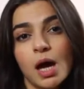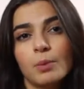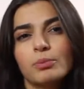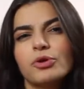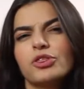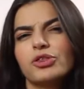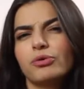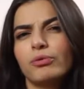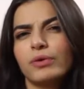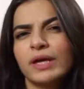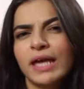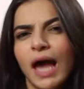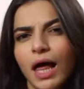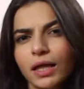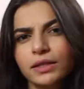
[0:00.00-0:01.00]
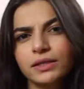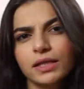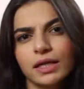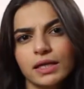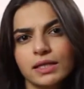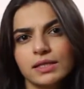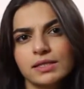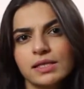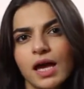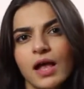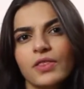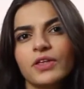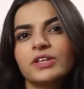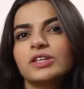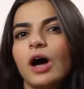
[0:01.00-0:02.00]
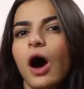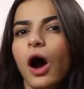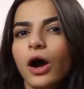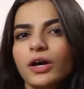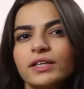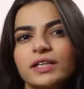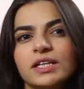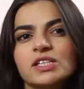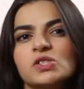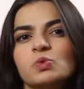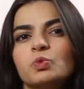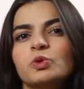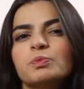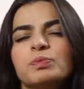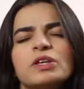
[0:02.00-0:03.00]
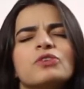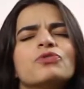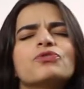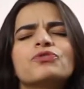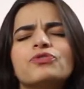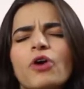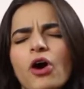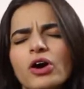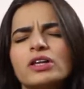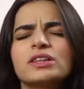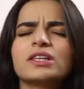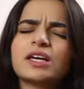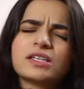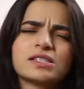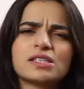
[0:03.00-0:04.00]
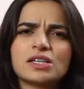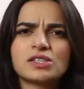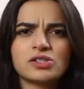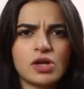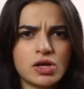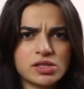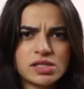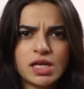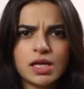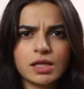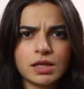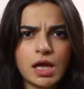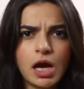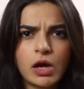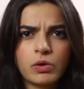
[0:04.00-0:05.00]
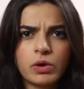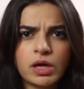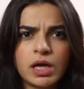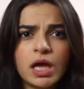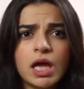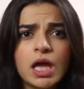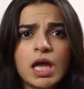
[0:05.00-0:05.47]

but the reality is that our days would be far less exhausting and tiring